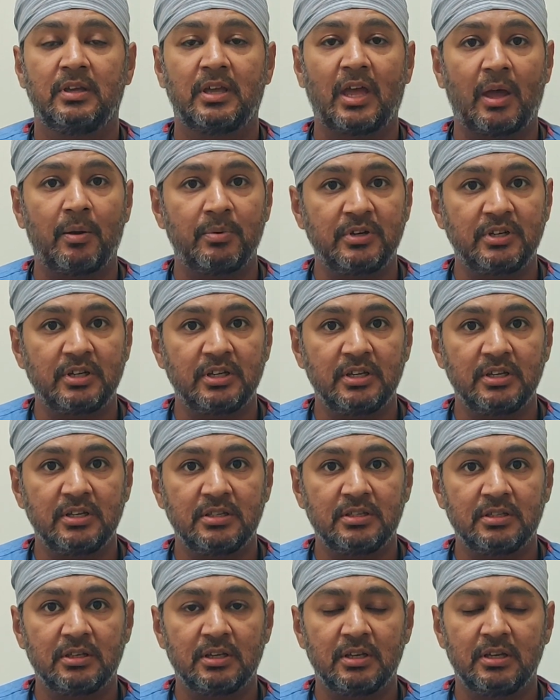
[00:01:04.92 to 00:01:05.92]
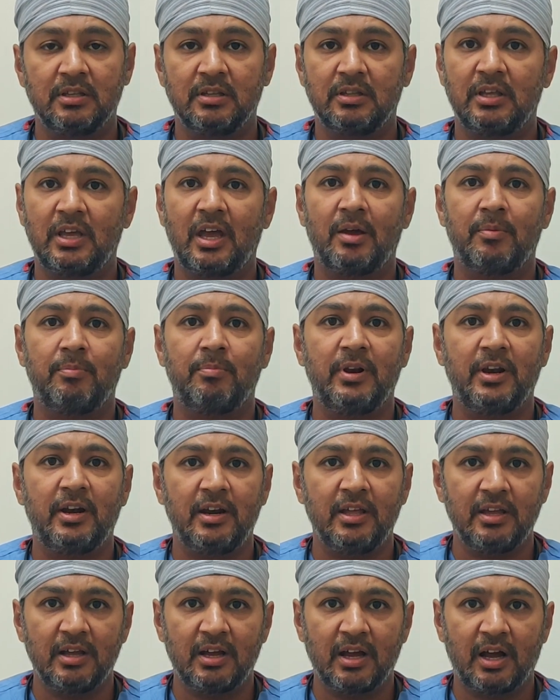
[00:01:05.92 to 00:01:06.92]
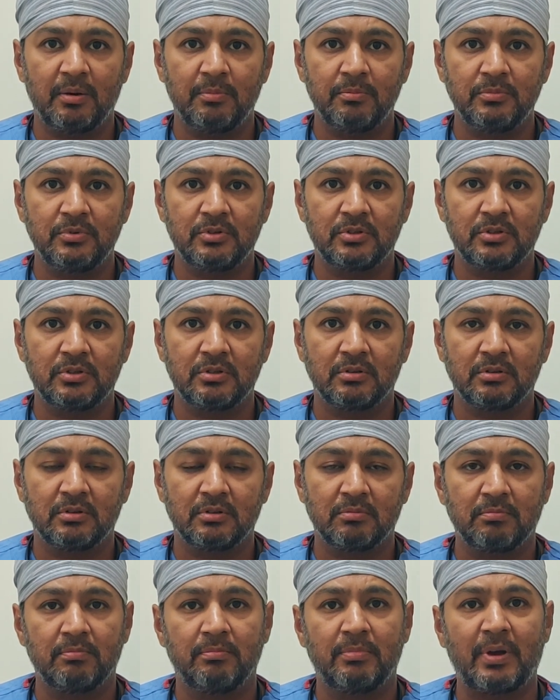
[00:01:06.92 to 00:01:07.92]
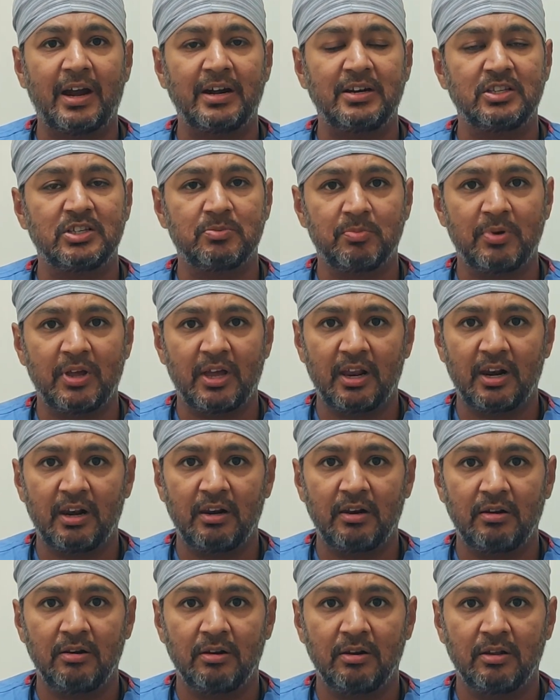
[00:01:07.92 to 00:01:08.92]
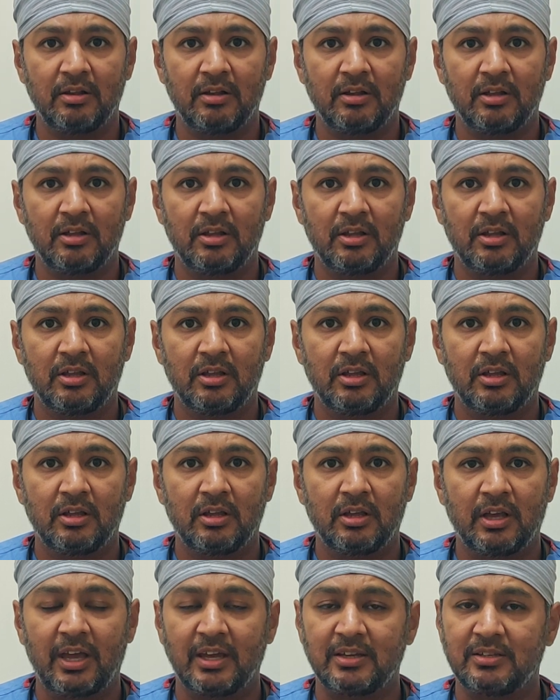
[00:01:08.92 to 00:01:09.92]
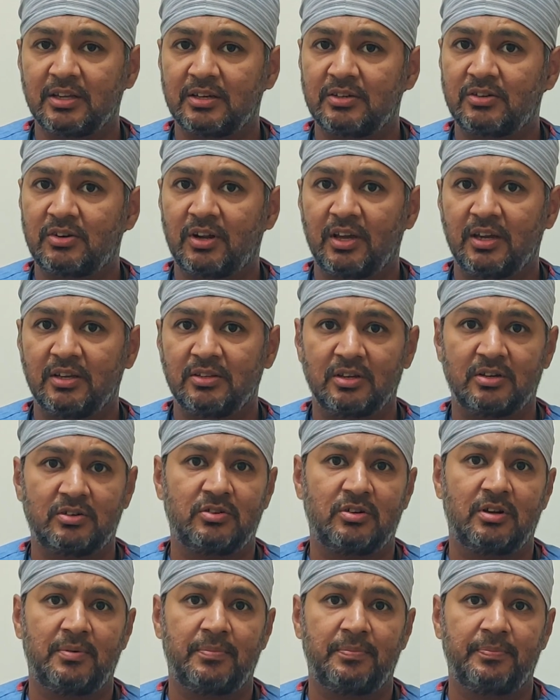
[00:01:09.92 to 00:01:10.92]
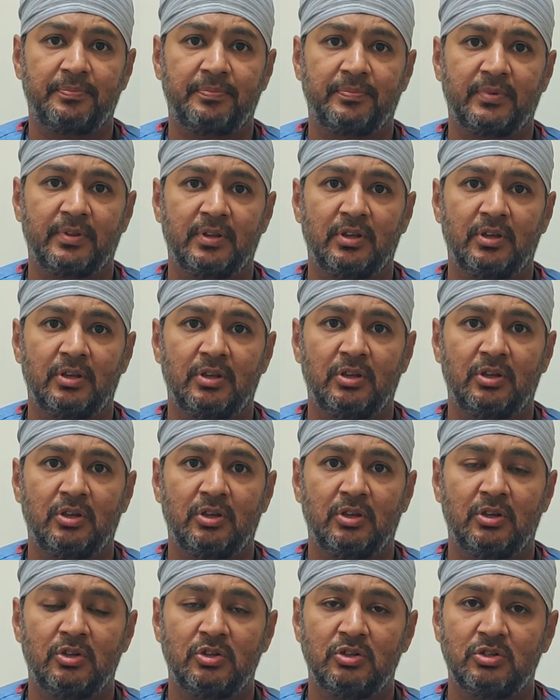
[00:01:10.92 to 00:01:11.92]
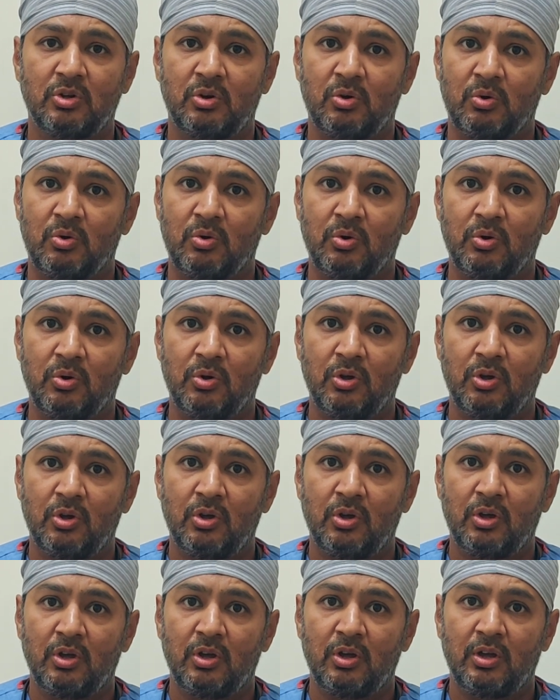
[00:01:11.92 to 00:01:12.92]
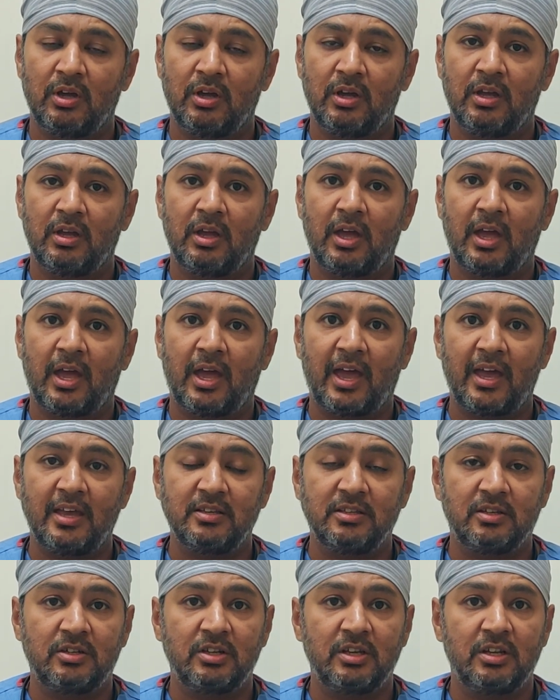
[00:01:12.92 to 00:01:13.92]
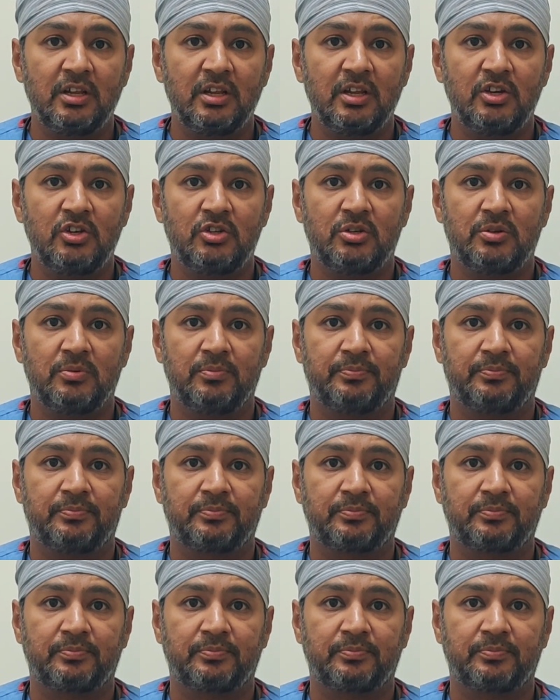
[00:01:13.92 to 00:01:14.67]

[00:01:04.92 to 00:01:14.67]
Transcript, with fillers: cavities, either they have bleeding gums, bad smell, etc. etc. So, as a teenage